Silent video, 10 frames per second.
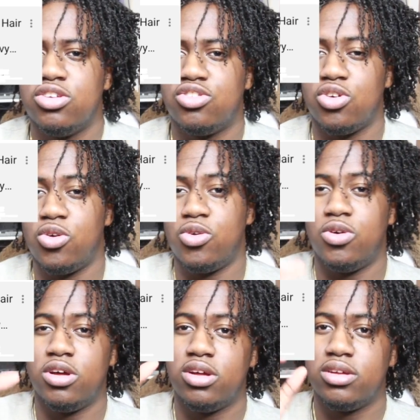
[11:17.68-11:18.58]

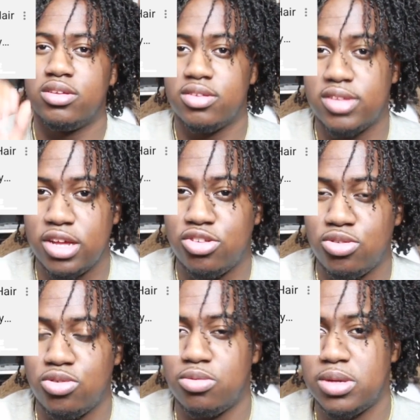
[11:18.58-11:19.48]
So stay
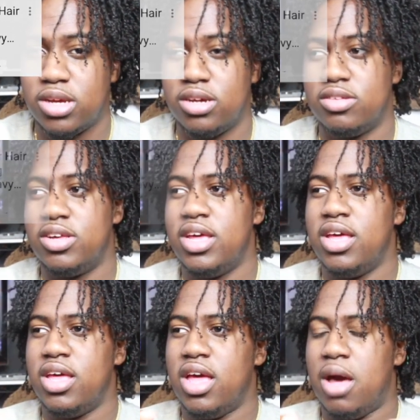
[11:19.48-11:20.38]
tuned because
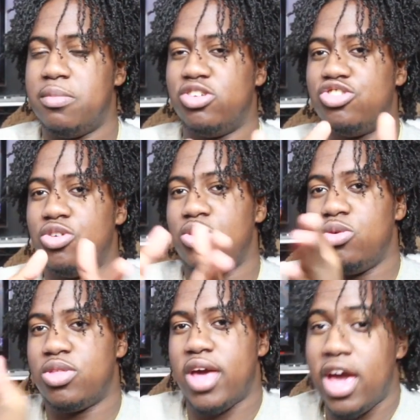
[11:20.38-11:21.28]
I'm going to show
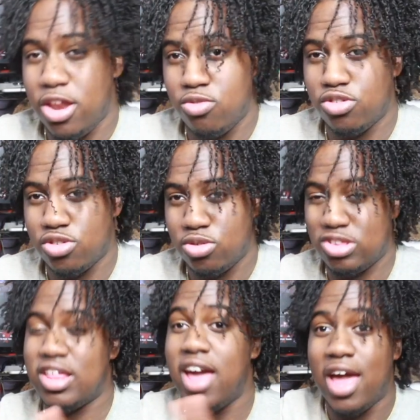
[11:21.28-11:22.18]
you the end results,
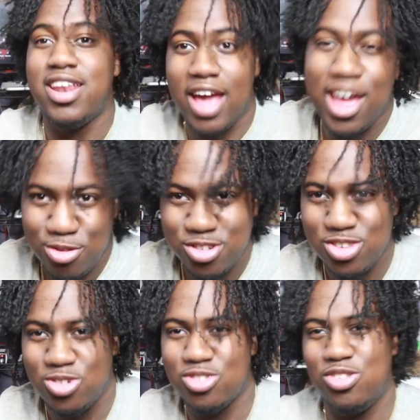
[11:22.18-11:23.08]
the end
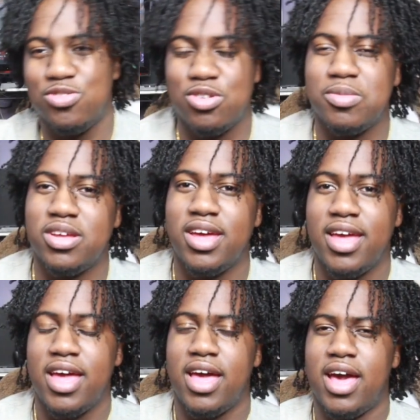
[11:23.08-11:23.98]
results, you feel me?
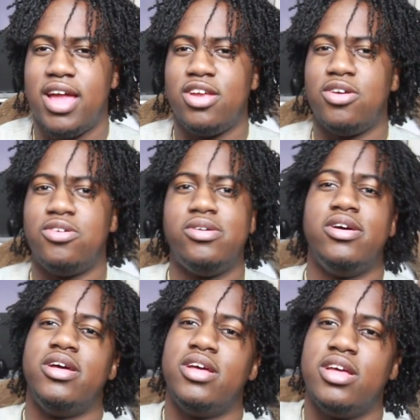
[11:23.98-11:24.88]
And, you know,
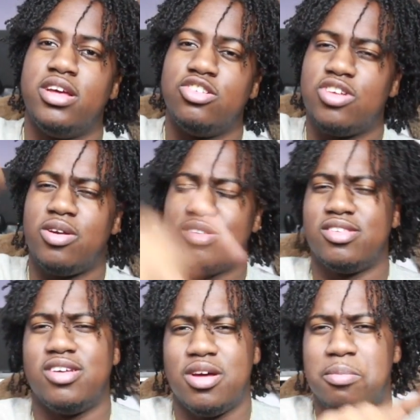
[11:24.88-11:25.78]
shout out
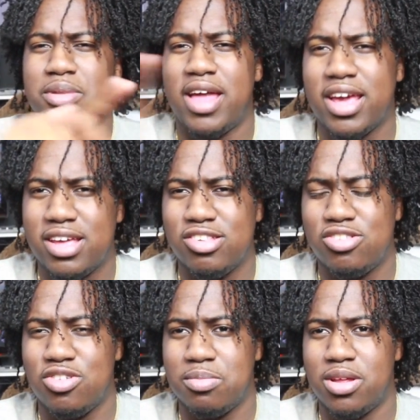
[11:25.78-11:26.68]
to Black
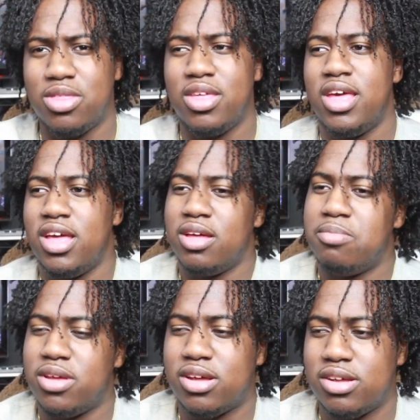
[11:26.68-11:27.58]
History Month
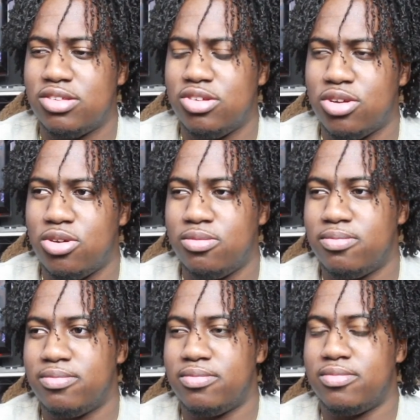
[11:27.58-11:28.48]
because, you know,